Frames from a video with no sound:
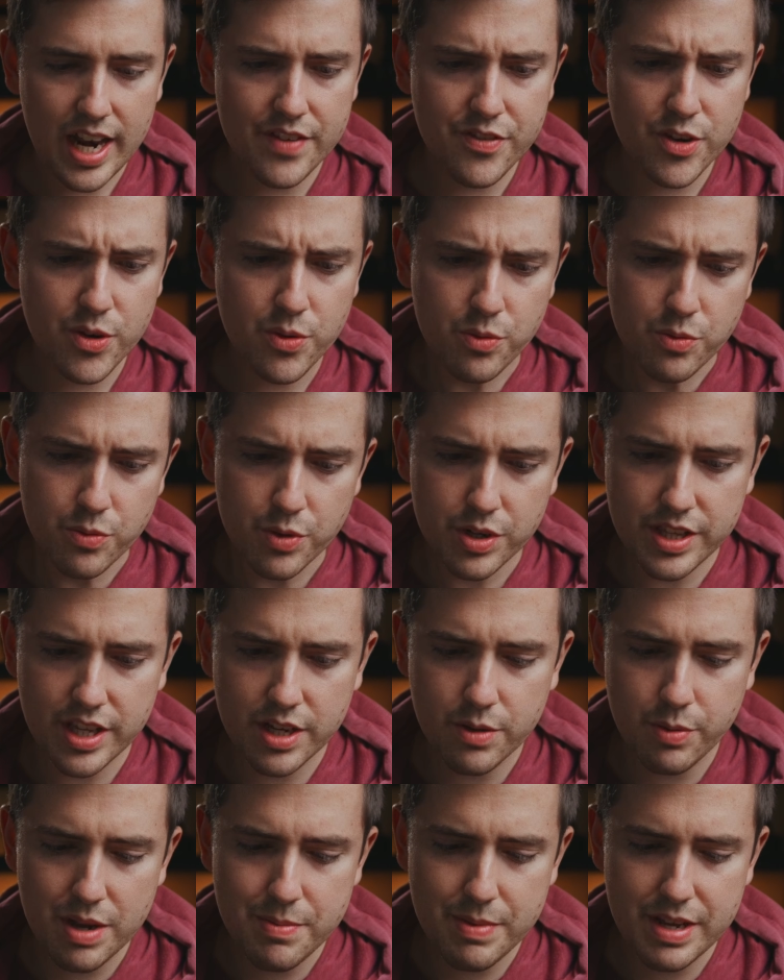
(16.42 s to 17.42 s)
never really
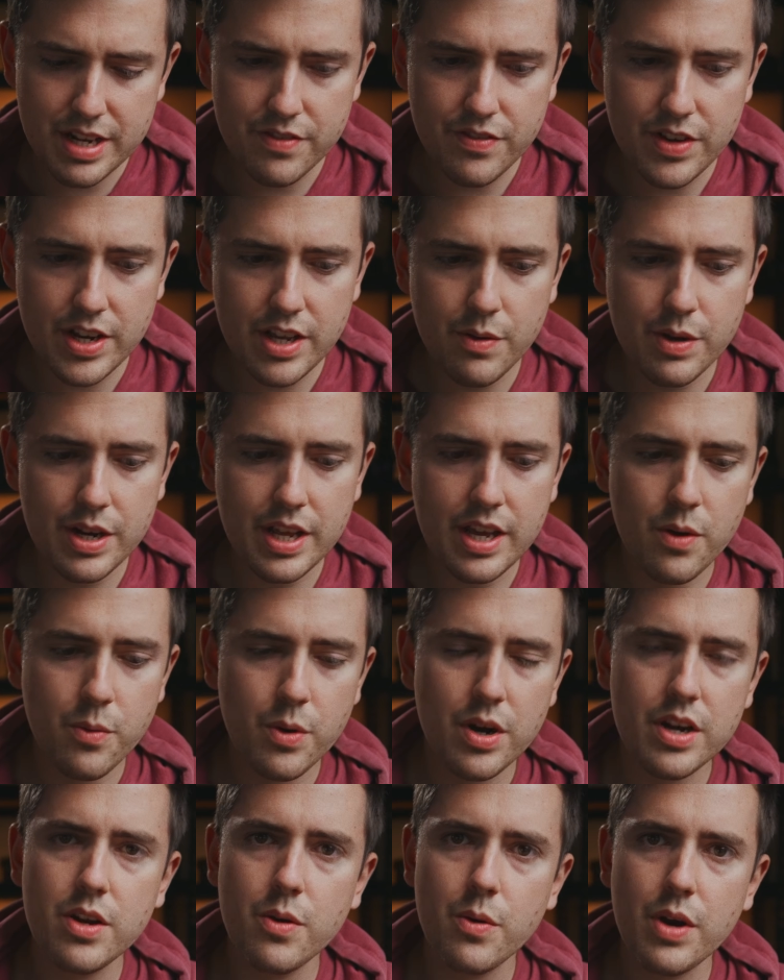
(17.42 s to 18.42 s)
quite made a video on it,
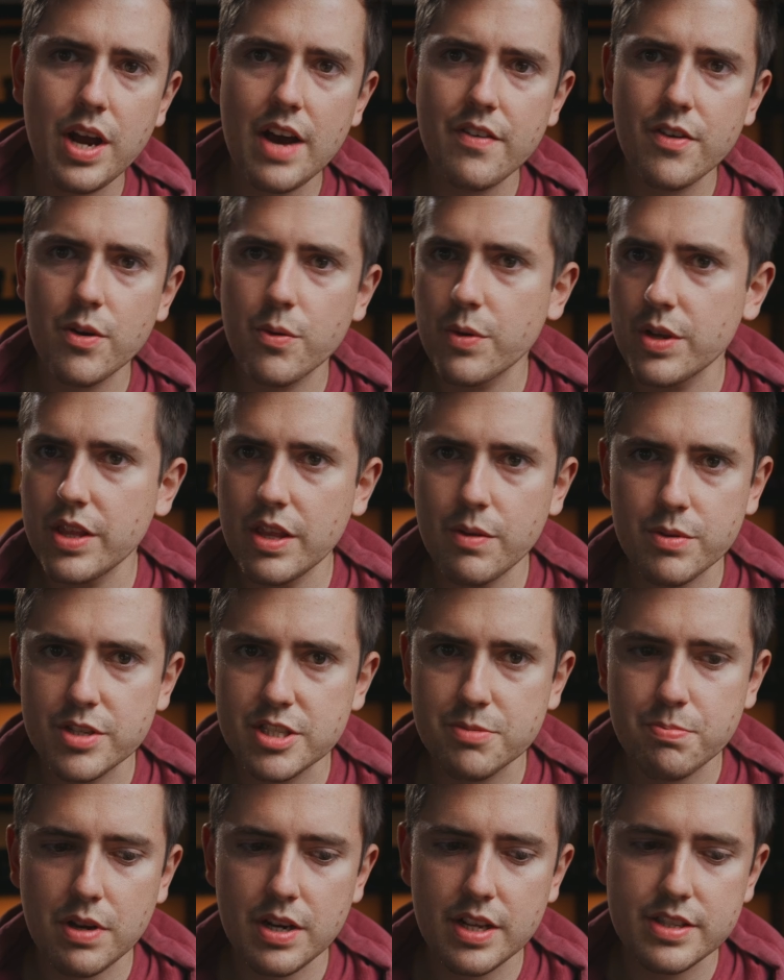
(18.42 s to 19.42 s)
or nor have I really
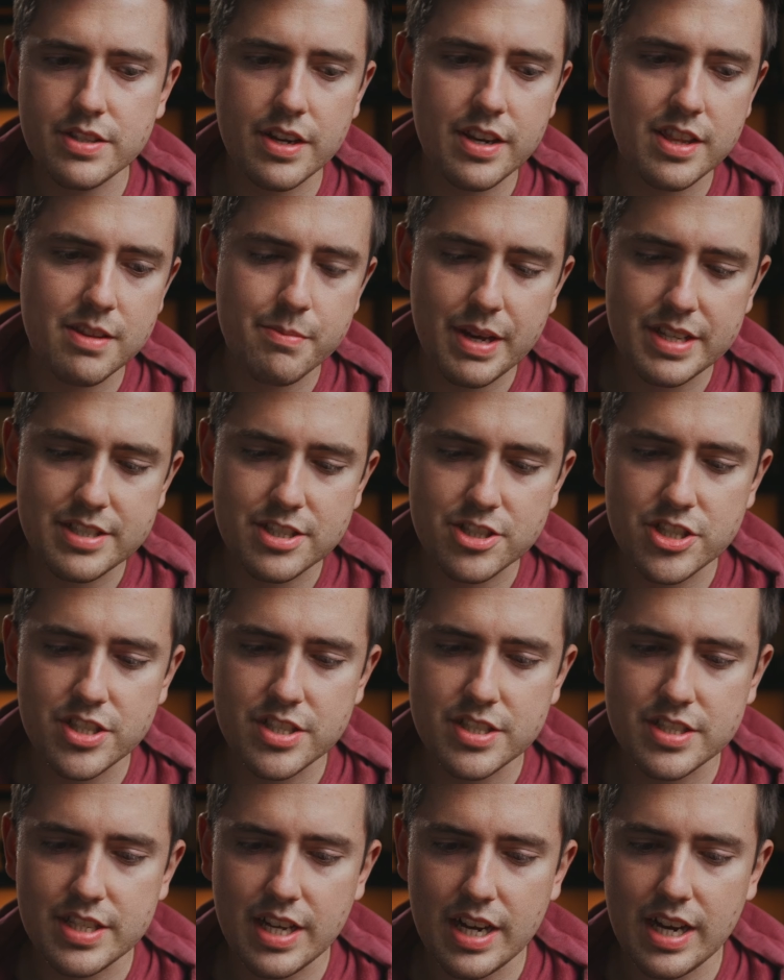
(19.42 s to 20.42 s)
responded to any of the
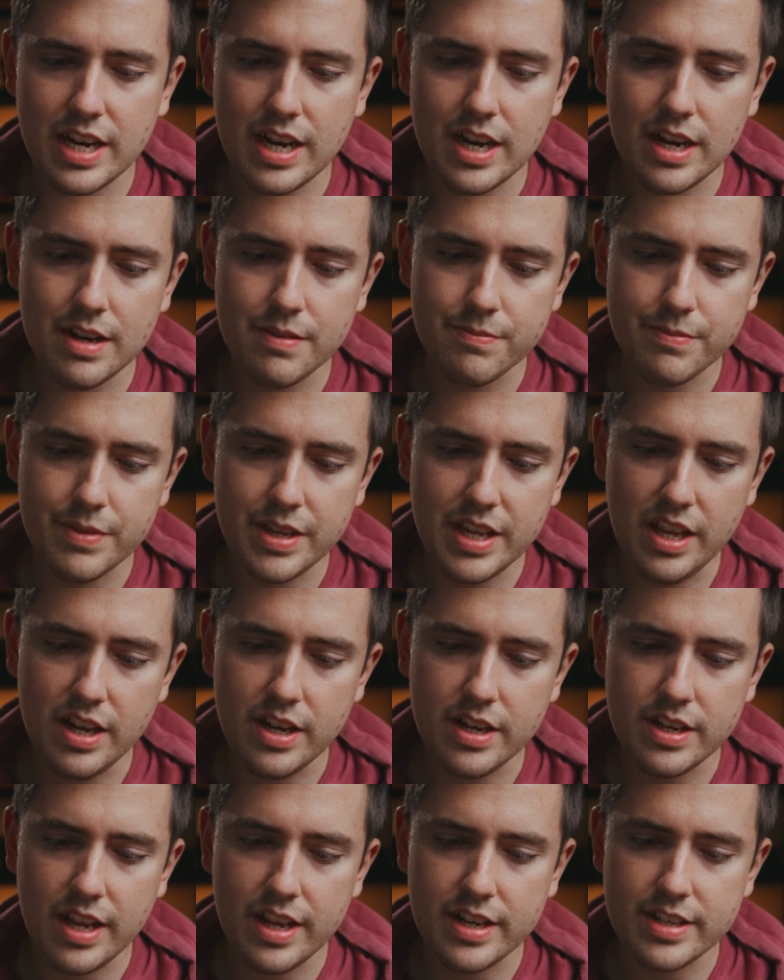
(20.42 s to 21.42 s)
messages
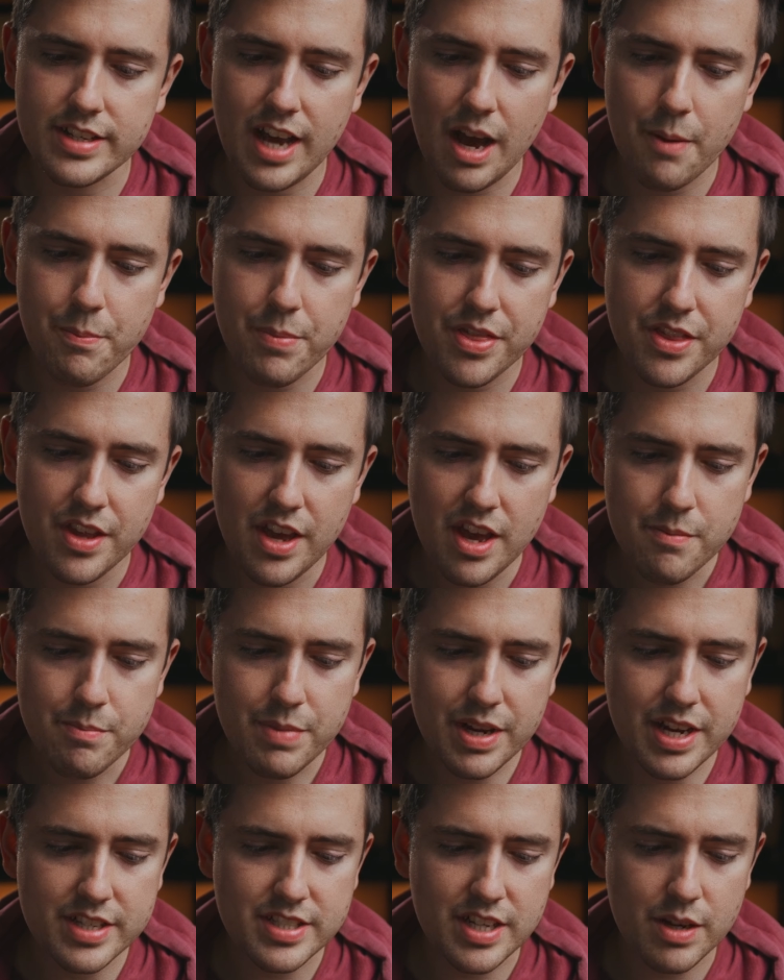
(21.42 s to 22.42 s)
in depth,
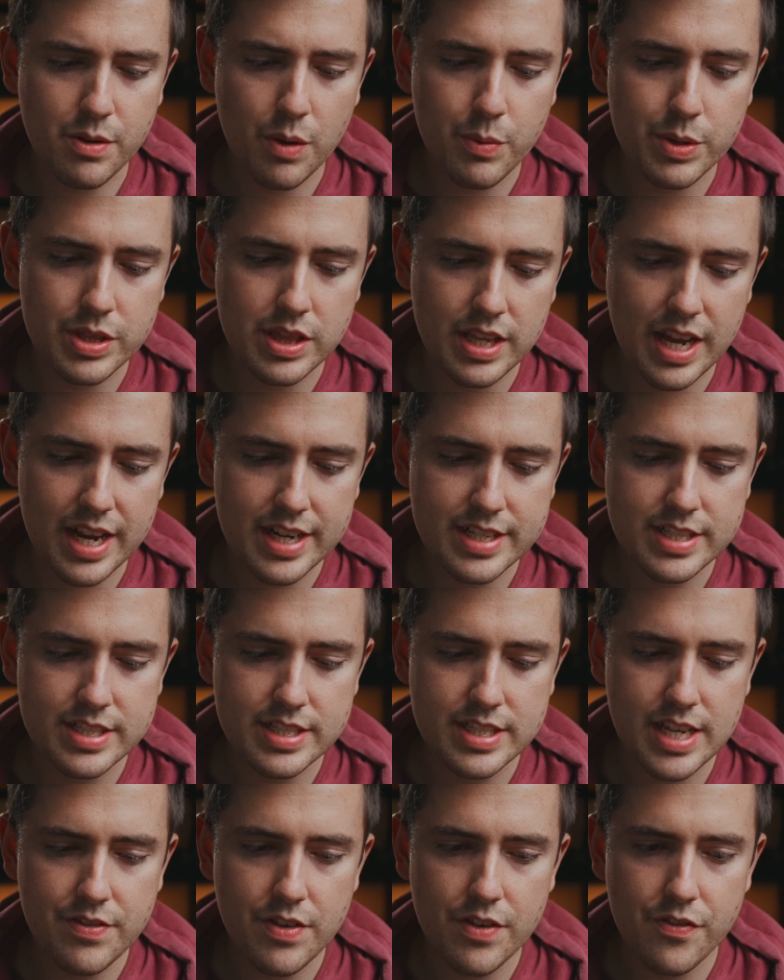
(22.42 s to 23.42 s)
because I would like to
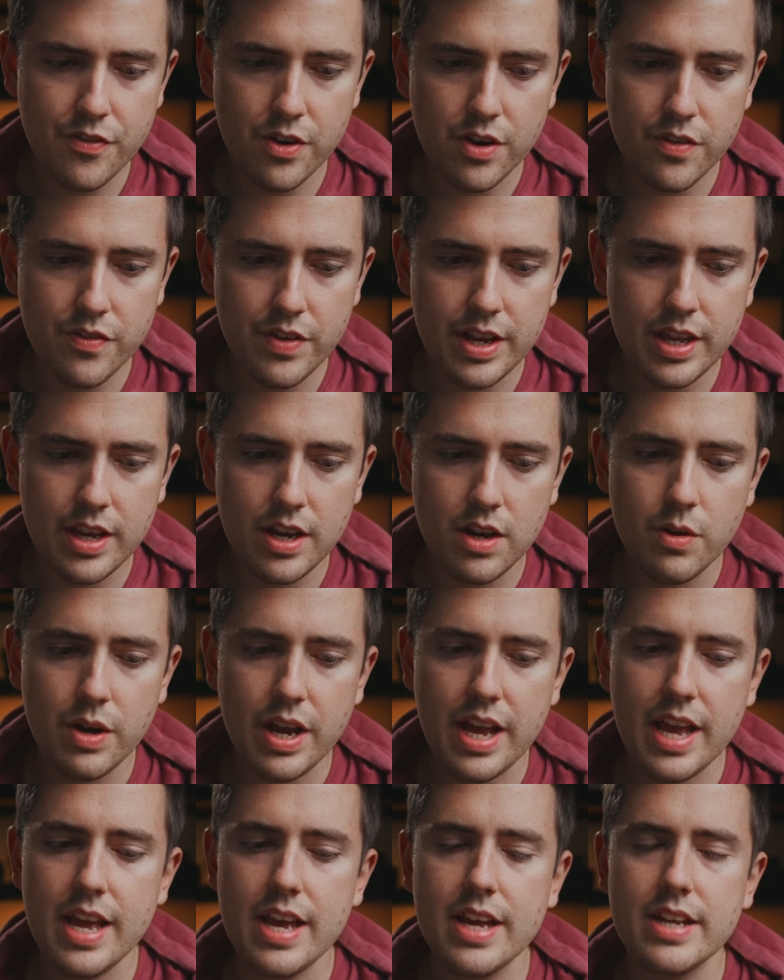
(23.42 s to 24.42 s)
save it for a video.
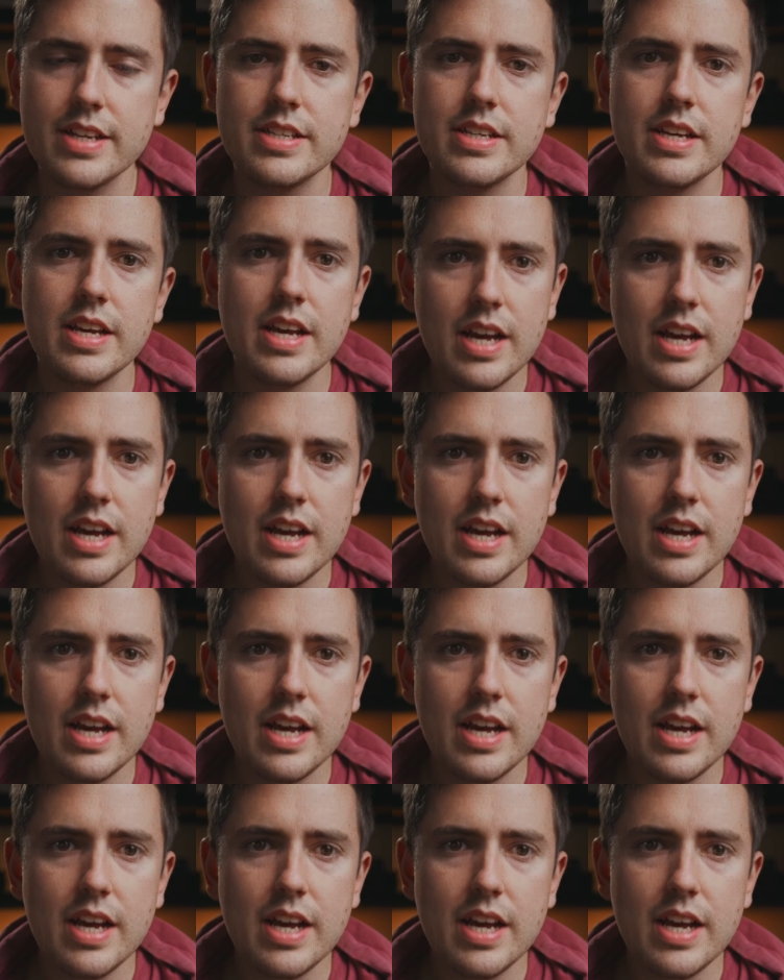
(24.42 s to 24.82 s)
And